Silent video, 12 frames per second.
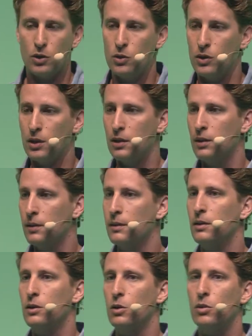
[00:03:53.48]
what you can
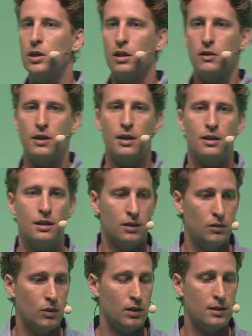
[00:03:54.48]
do with our data
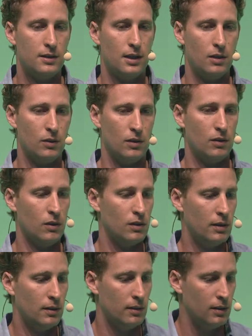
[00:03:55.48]
to understand all
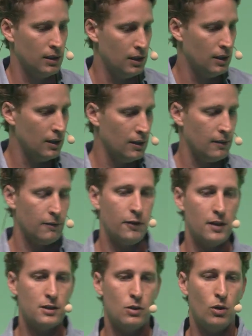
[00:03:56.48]
the
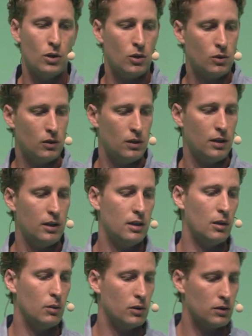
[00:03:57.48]
things going on in the
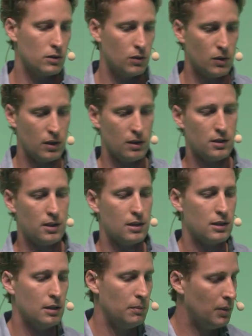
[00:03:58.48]
digital world. So you can see
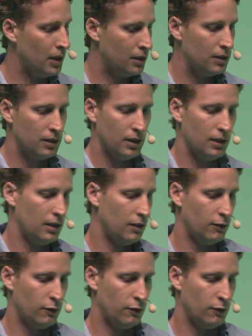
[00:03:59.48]
us in Bild.de,